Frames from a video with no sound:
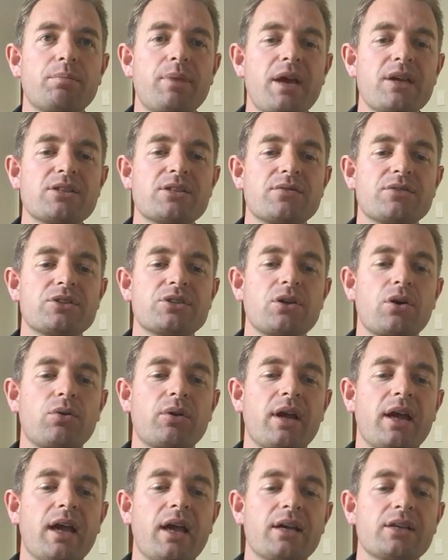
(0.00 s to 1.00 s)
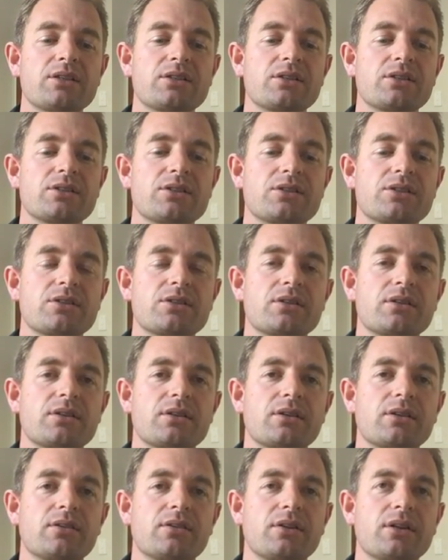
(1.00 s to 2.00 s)
passive solar houses
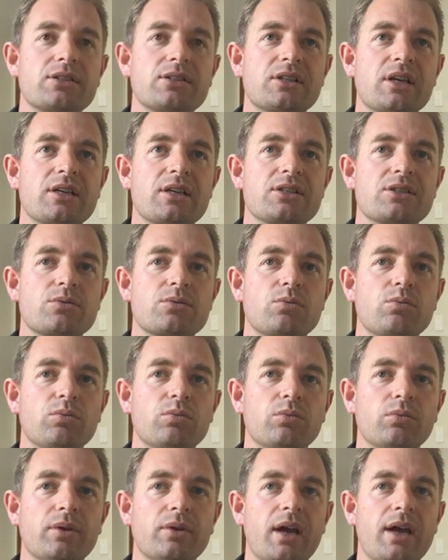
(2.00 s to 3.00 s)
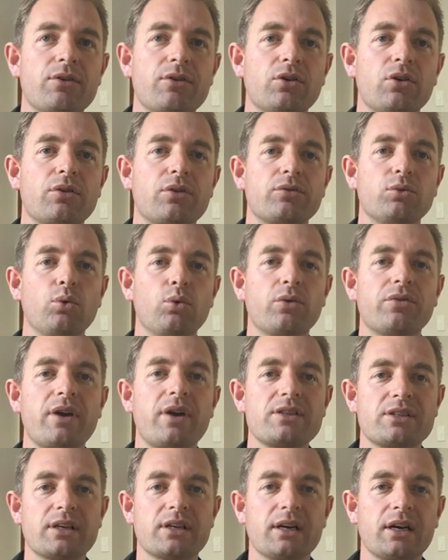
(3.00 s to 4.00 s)
these days have a lot of
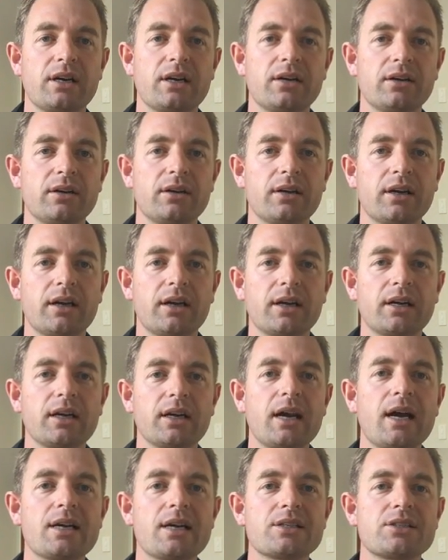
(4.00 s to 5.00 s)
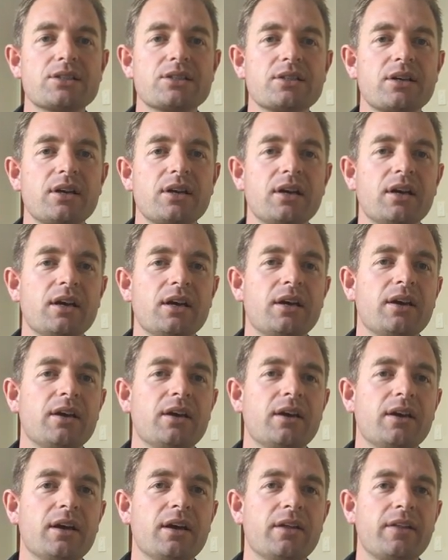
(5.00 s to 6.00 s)
north-facing glass.
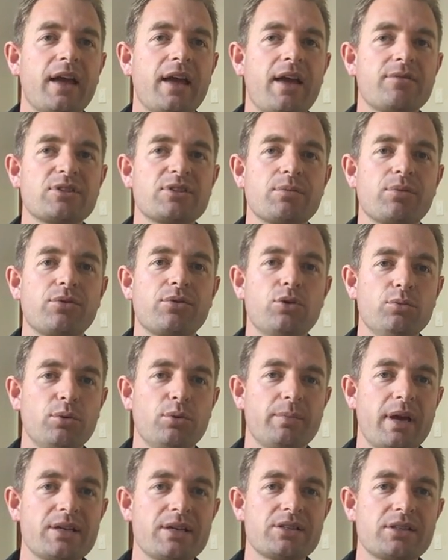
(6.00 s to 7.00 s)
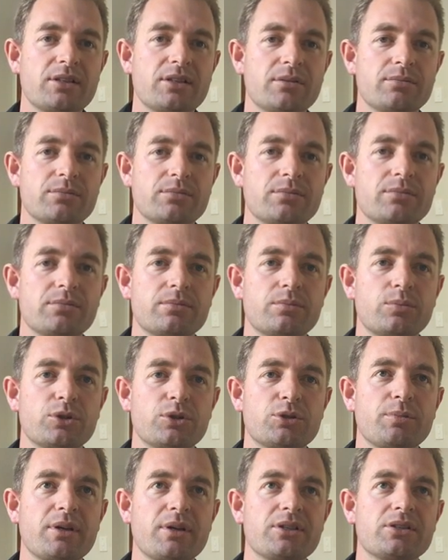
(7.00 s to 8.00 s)
They have some thermal mass in them,
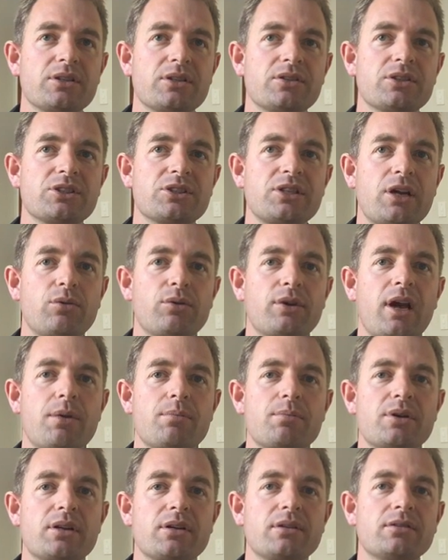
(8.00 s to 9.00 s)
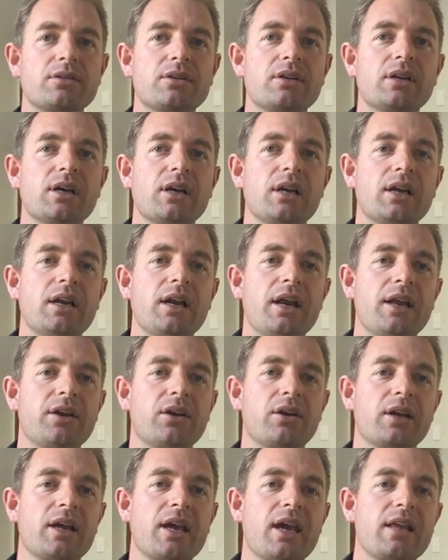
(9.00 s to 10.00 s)
which means that the sun will come in
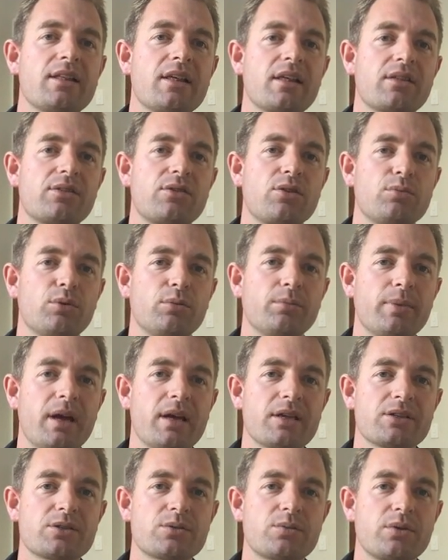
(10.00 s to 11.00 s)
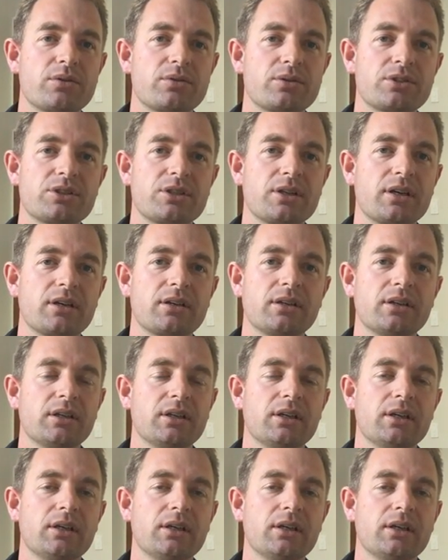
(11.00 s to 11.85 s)
and it'll heat that thermal mass, whether it's a